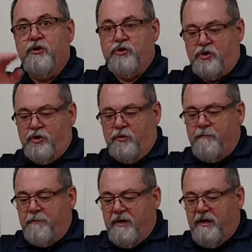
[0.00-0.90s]
Two,
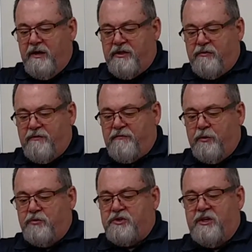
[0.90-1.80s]
if there are
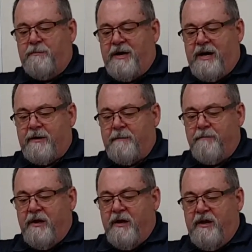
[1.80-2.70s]
flutes in the back,
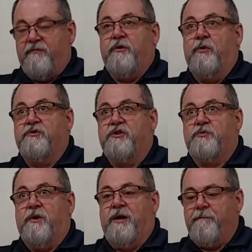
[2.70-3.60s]
it flows this
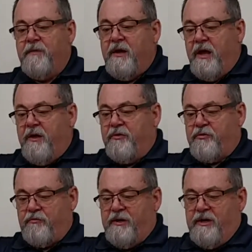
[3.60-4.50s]
way. And
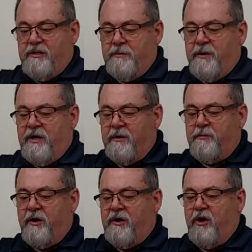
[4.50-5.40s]
three, depending
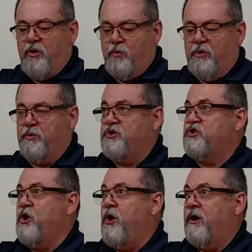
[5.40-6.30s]
upon how the wood was
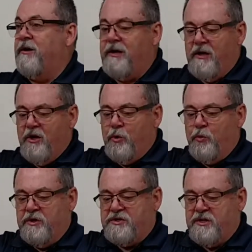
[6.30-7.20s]
sawn,
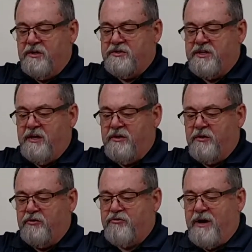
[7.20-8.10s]
wood cells tend to
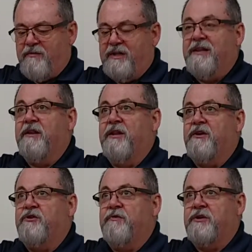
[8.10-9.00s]
travel in the
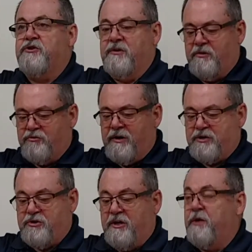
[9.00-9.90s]
length direction,
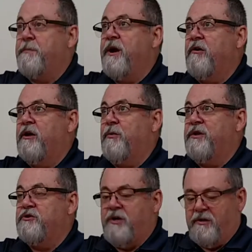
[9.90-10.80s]
and they're parallel
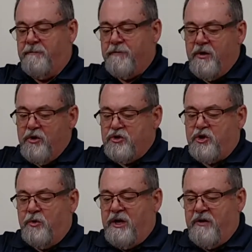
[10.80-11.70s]
with each other.
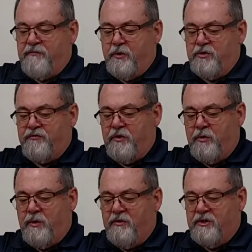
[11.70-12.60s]
So air flows very
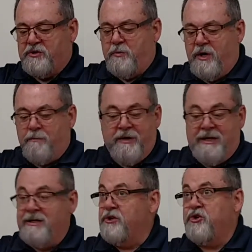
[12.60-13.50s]
well this way, but
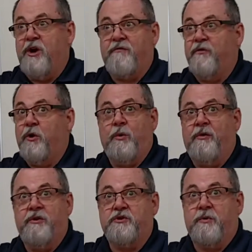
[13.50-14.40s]
it does not flow well
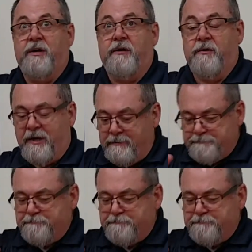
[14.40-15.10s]
this way, okay?